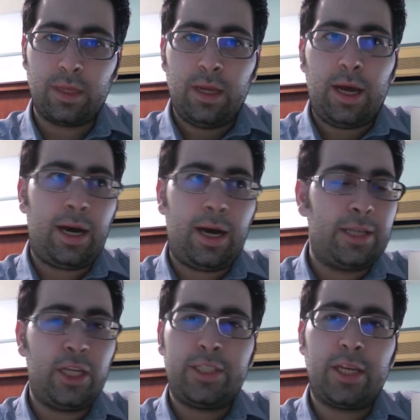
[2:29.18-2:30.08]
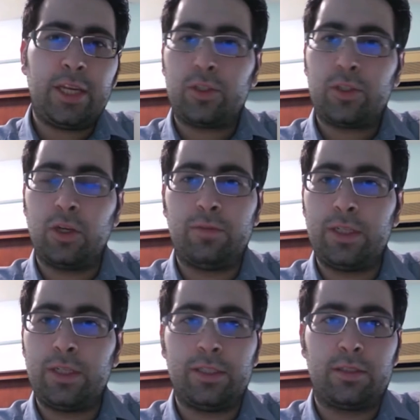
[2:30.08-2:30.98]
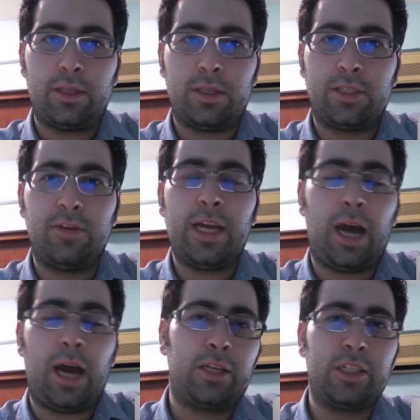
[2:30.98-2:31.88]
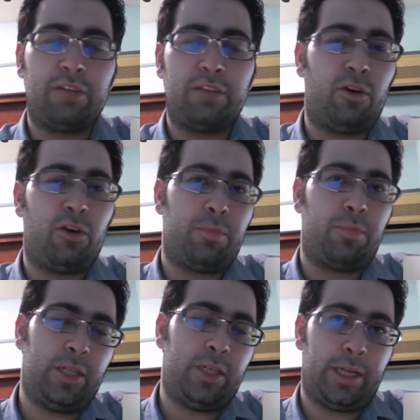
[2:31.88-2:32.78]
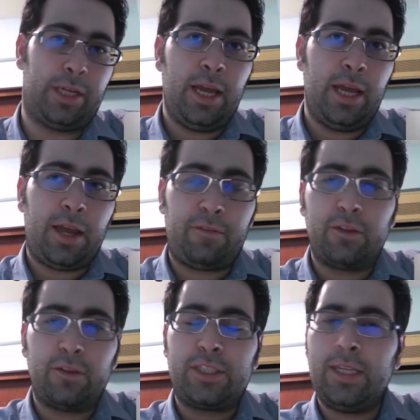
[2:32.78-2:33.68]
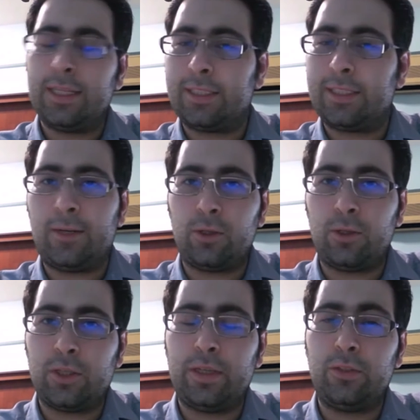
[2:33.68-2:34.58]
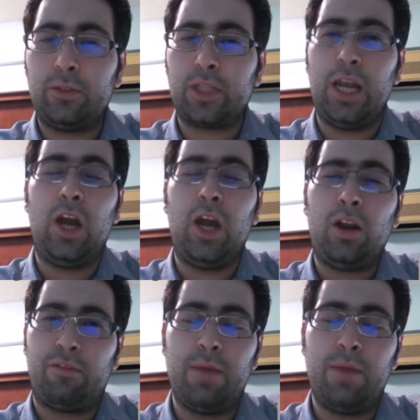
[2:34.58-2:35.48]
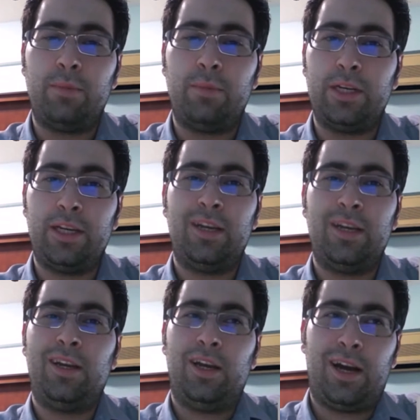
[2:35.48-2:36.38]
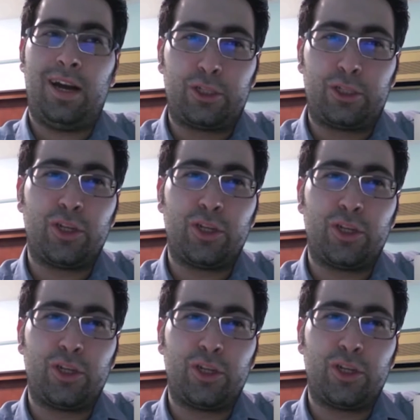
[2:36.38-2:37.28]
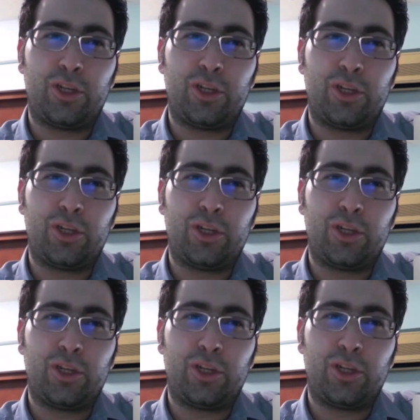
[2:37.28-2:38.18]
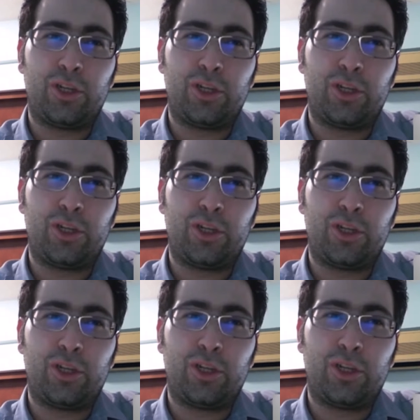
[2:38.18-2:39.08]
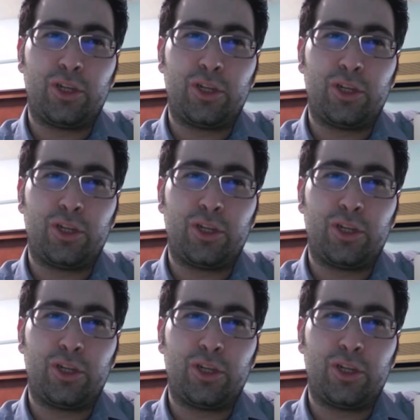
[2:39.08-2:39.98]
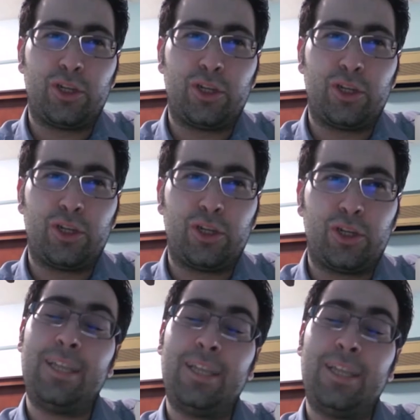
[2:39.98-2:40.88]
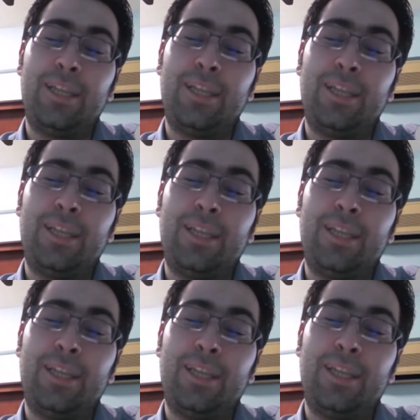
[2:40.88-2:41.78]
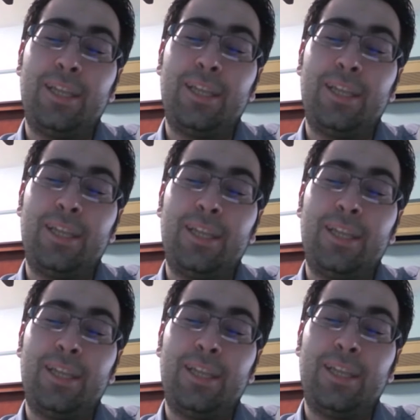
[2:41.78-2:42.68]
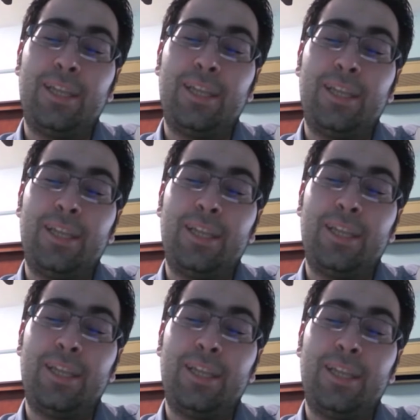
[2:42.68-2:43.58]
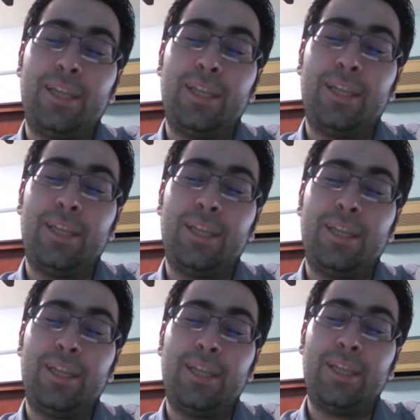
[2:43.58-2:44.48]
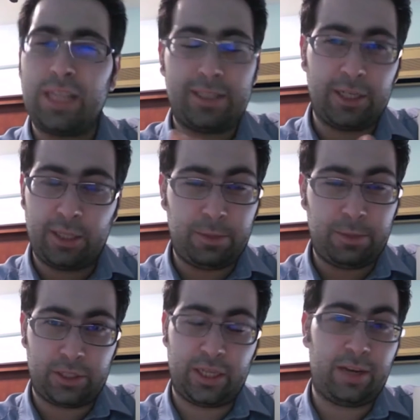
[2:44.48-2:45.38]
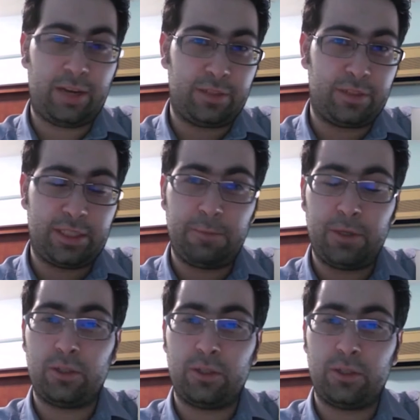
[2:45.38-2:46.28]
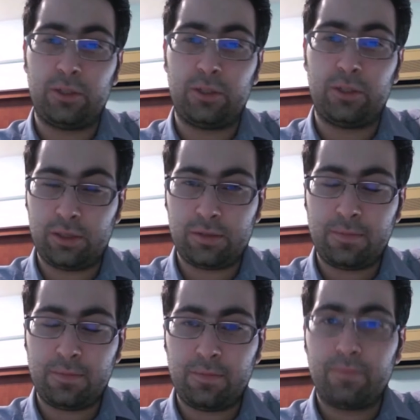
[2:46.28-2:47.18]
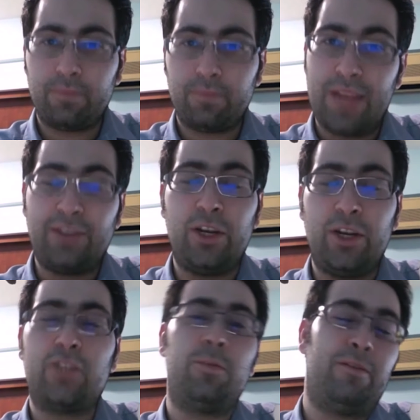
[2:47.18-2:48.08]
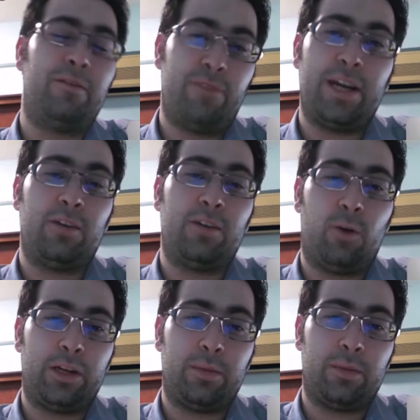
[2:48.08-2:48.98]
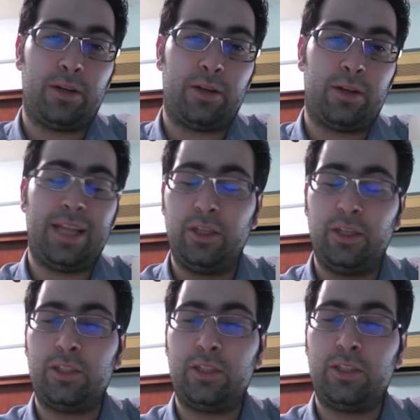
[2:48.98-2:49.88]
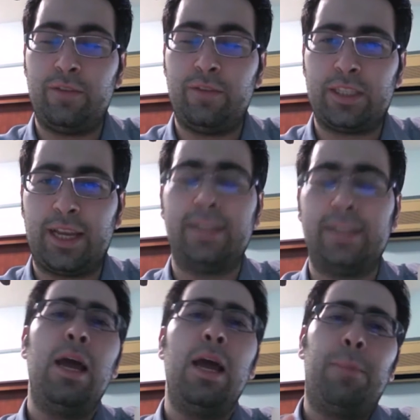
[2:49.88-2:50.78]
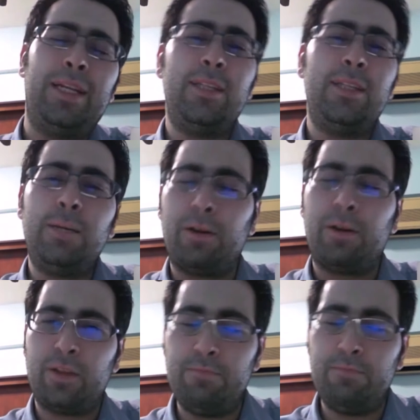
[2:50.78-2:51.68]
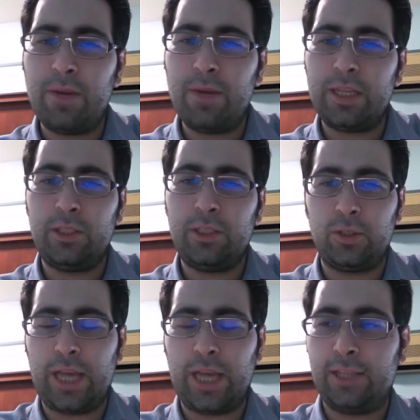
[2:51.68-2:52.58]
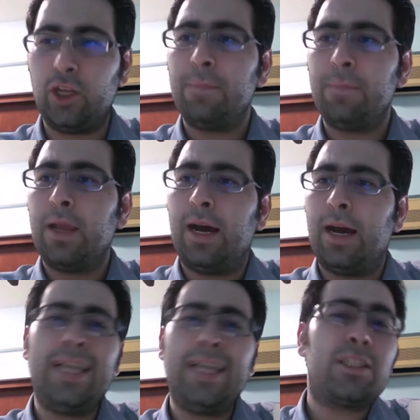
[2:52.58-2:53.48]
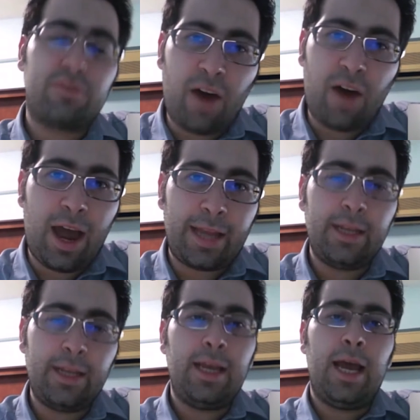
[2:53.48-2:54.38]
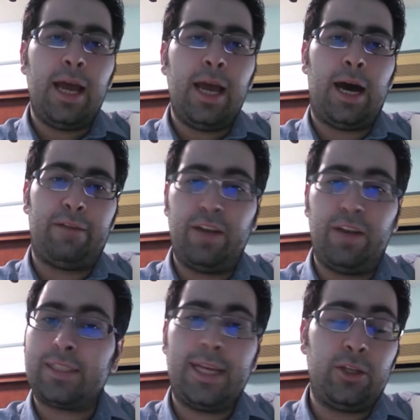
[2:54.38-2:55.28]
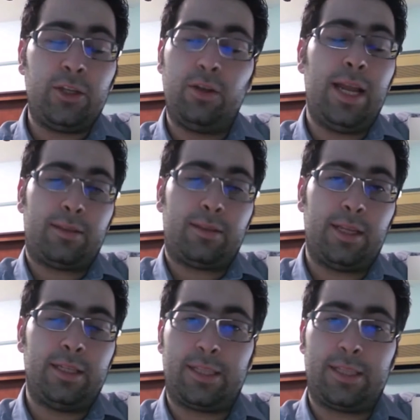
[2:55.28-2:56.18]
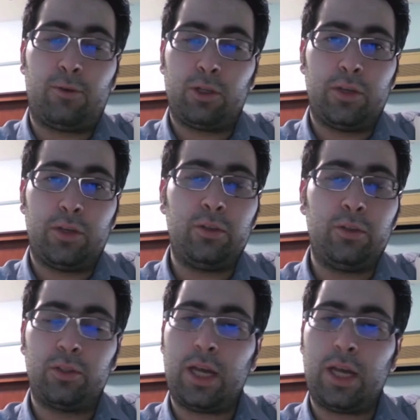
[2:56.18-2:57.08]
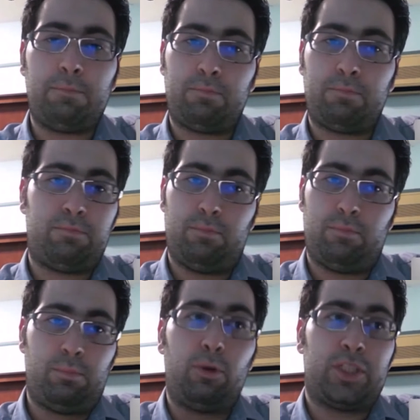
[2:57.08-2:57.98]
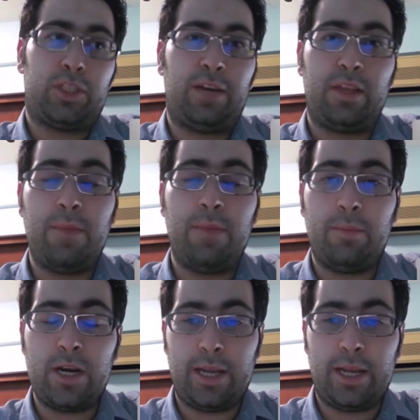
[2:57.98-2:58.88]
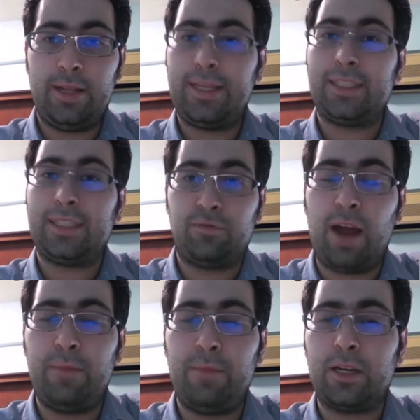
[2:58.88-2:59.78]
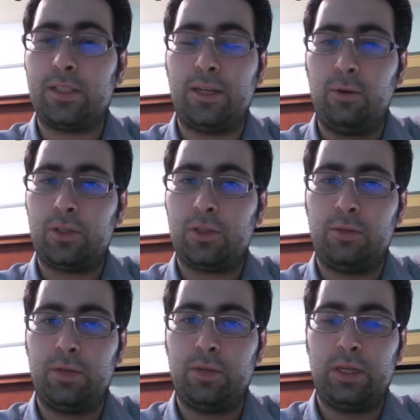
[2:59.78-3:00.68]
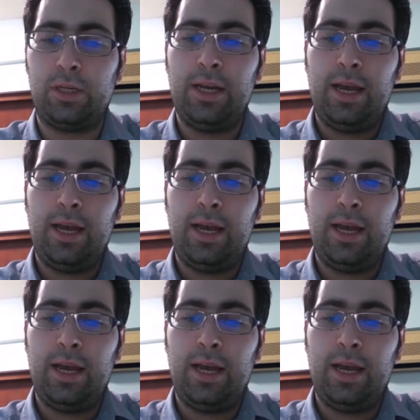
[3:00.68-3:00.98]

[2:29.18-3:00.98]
Actually, SQL Server is very hungry for memory. If you see that SQL Server use a lot of memory, you should not be scared that much, okay? But if you see that SQL Server using a lot of CPU, average more than 30% of the CPU resources, then you need to be very worried about it and you need to investigate. But in terms of the memory usage, that's fine. If let's say you let the SQL Server use up most of the memory, that's fine, because SQL Server